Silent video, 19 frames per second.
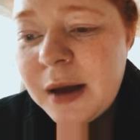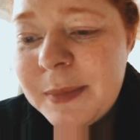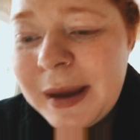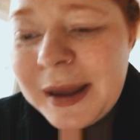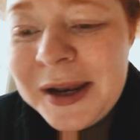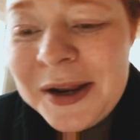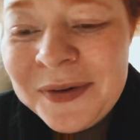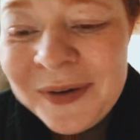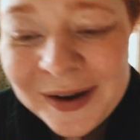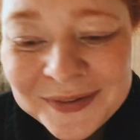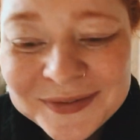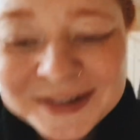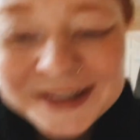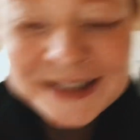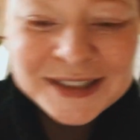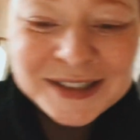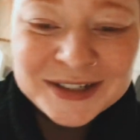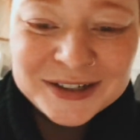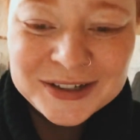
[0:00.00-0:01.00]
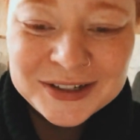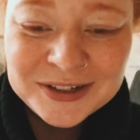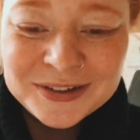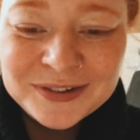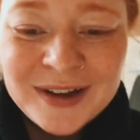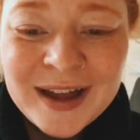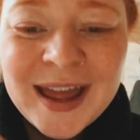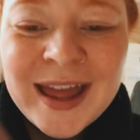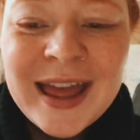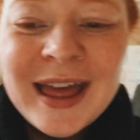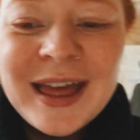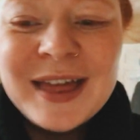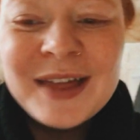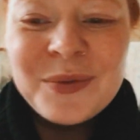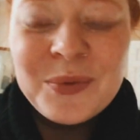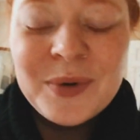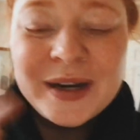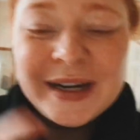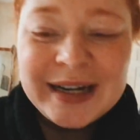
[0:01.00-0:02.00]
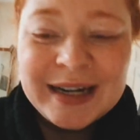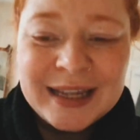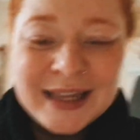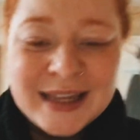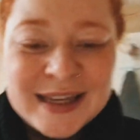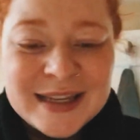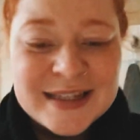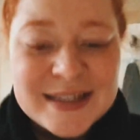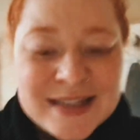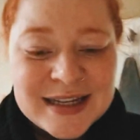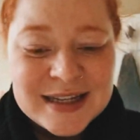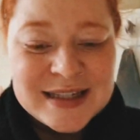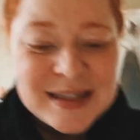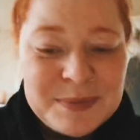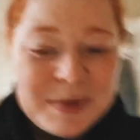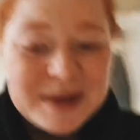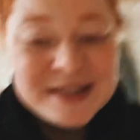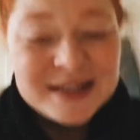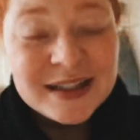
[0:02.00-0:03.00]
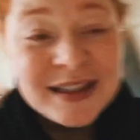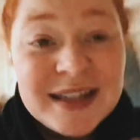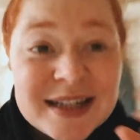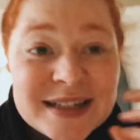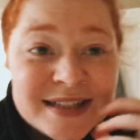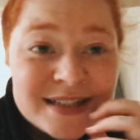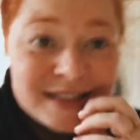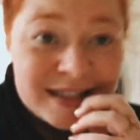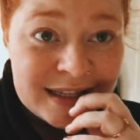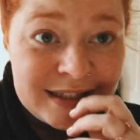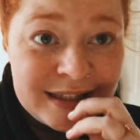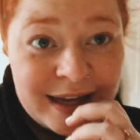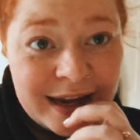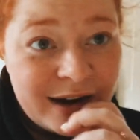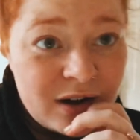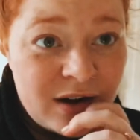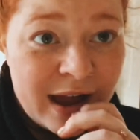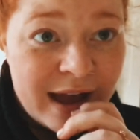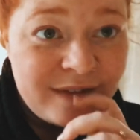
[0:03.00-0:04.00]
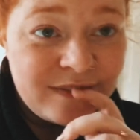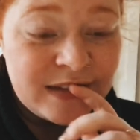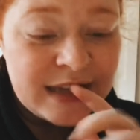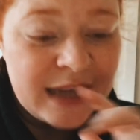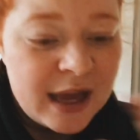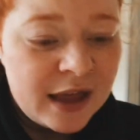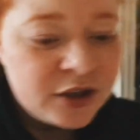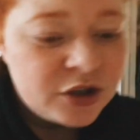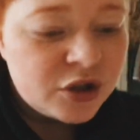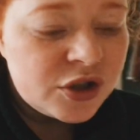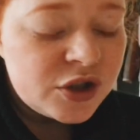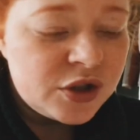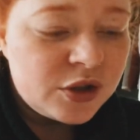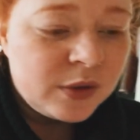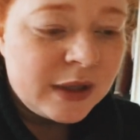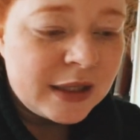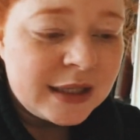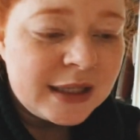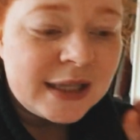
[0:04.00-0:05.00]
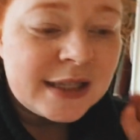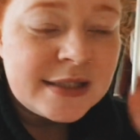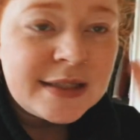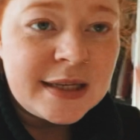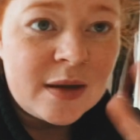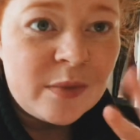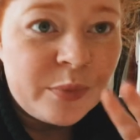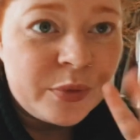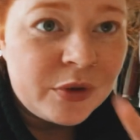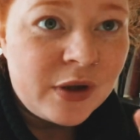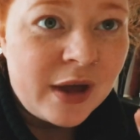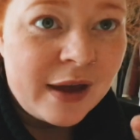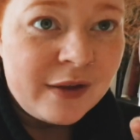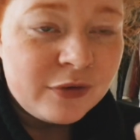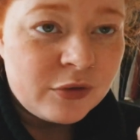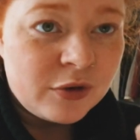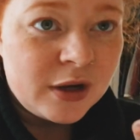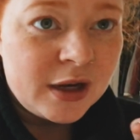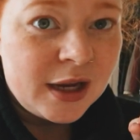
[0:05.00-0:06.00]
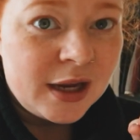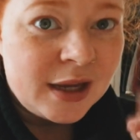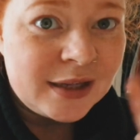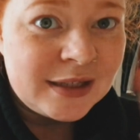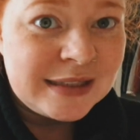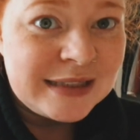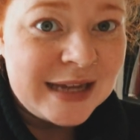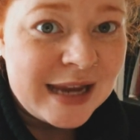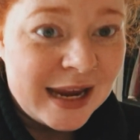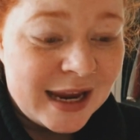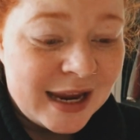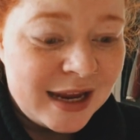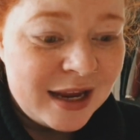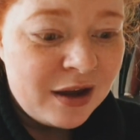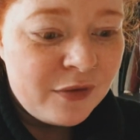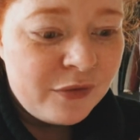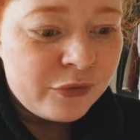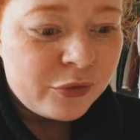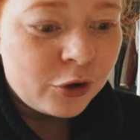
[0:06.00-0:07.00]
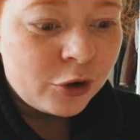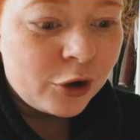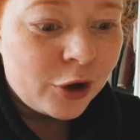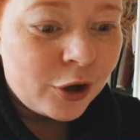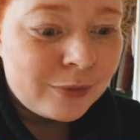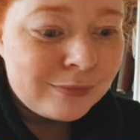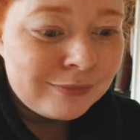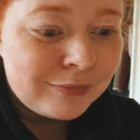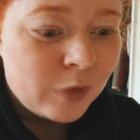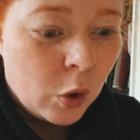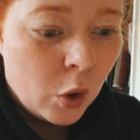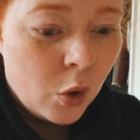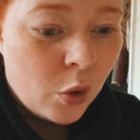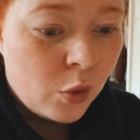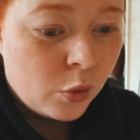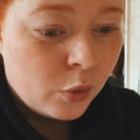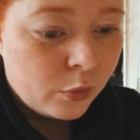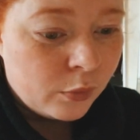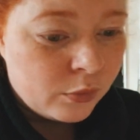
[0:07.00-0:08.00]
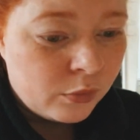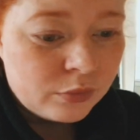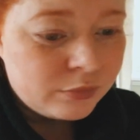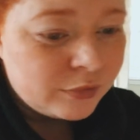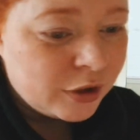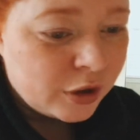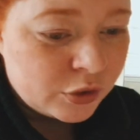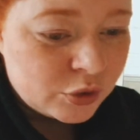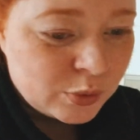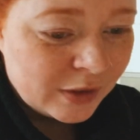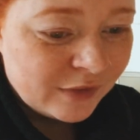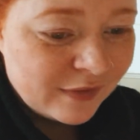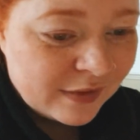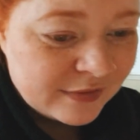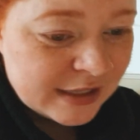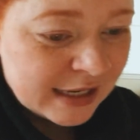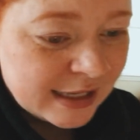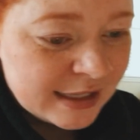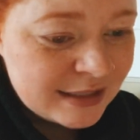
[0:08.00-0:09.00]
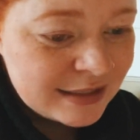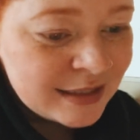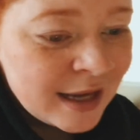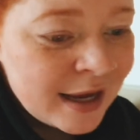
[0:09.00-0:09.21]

anyway, I'm going to show you what it is, it's basically a skincare advent calendar. So you get like a sample every day for the whole, you know, 25 days.